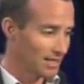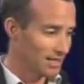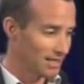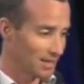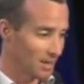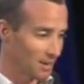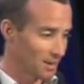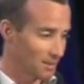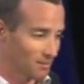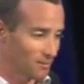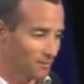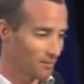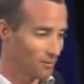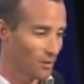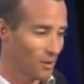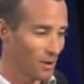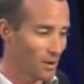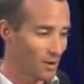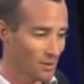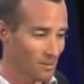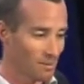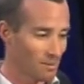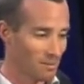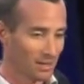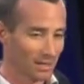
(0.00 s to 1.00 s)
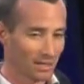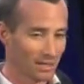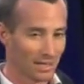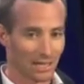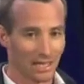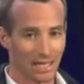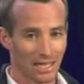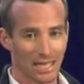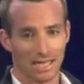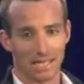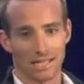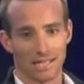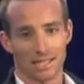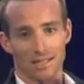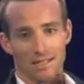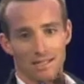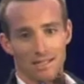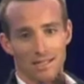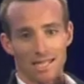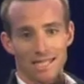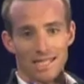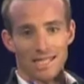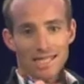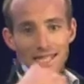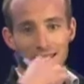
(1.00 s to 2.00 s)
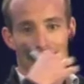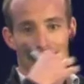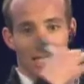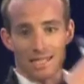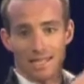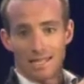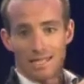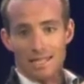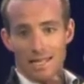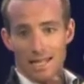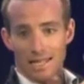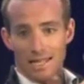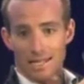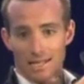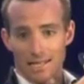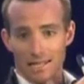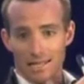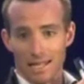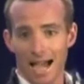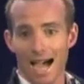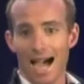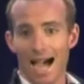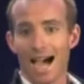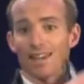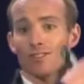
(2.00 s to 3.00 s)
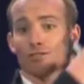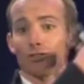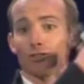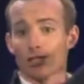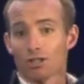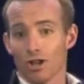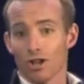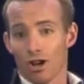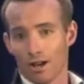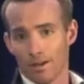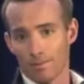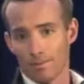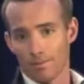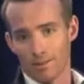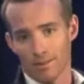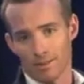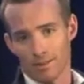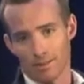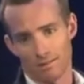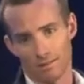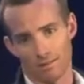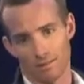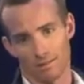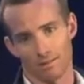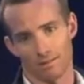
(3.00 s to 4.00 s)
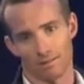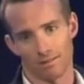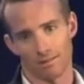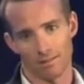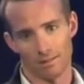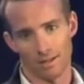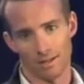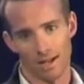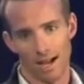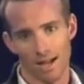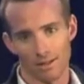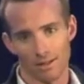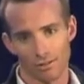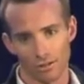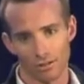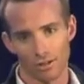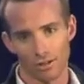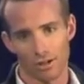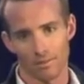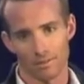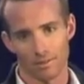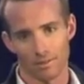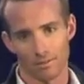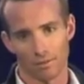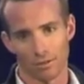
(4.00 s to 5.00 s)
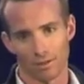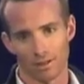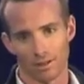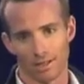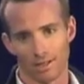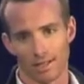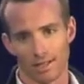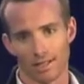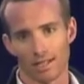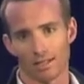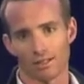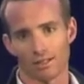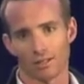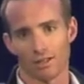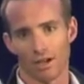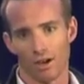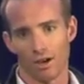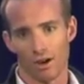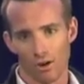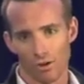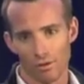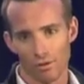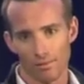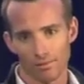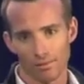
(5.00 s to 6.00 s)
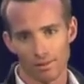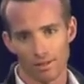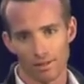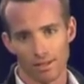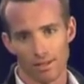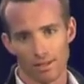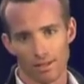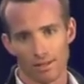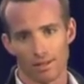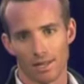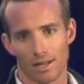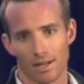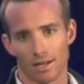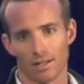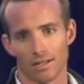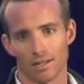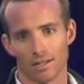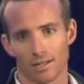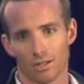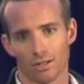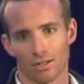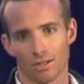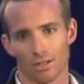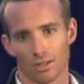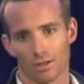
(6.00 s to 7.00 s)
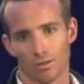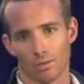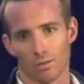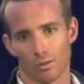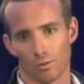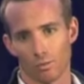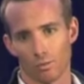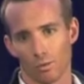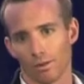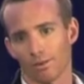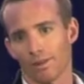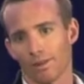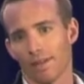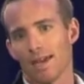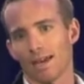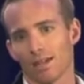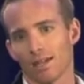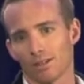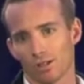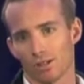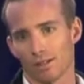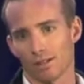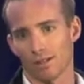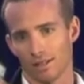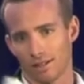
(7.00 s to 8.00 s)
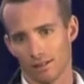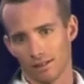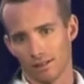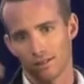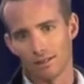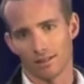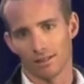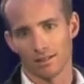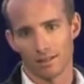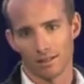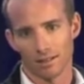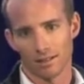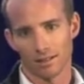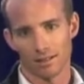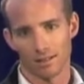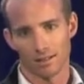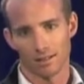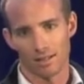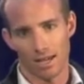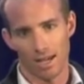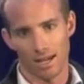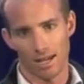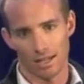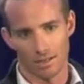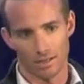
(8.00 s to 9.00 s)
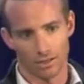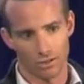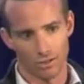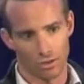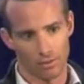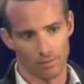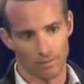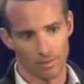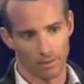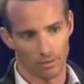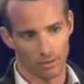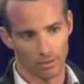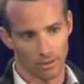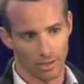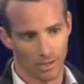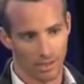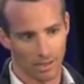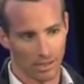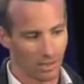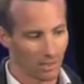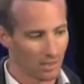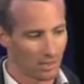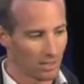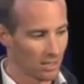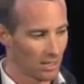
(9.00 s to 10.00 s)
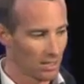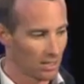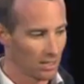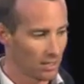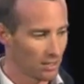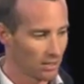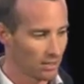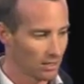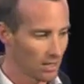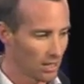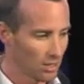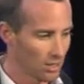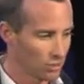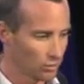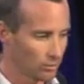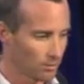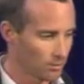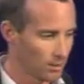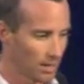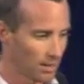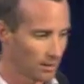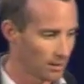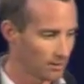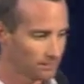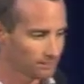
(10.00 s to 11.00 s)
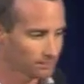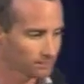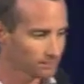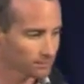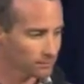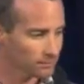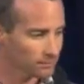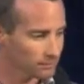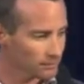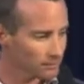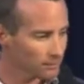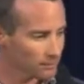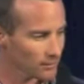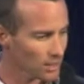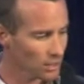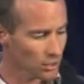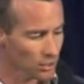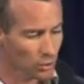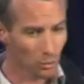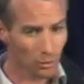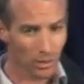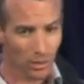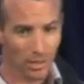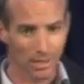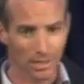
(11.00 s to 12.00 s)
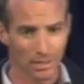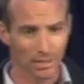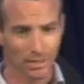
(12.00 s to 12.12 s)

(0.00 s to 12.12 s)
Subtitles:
it's 400 million that's 100 times more to connect the home than it is to deal with what they actually are consuming, which is the international part. So all these